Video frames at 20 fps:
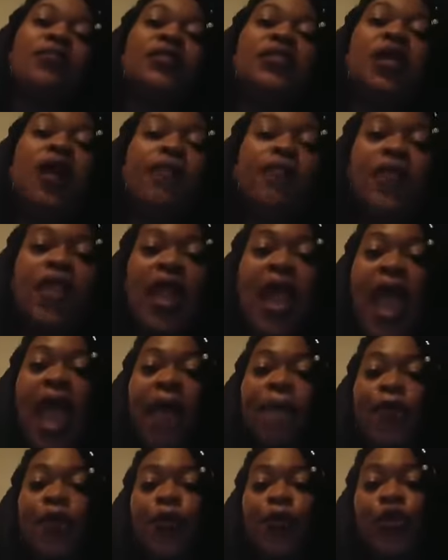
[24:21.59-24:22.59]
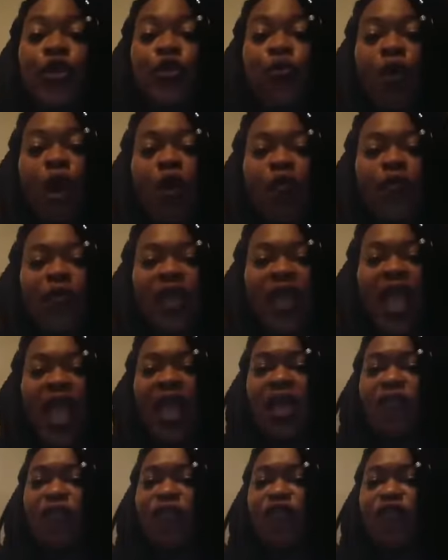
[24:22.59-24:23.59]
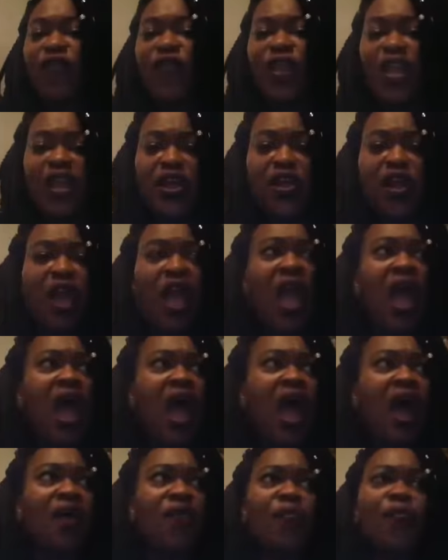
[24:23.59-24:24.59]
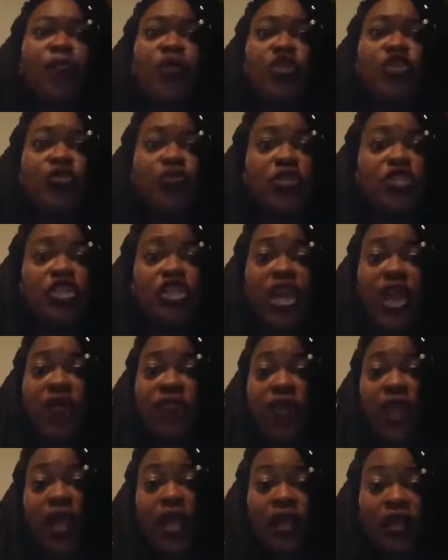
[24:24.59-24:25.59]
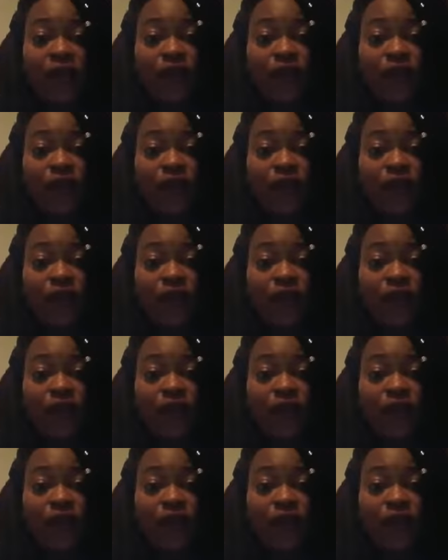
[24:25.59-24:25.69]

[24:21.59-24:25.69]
something happened where you overcame fear, I want you to share that.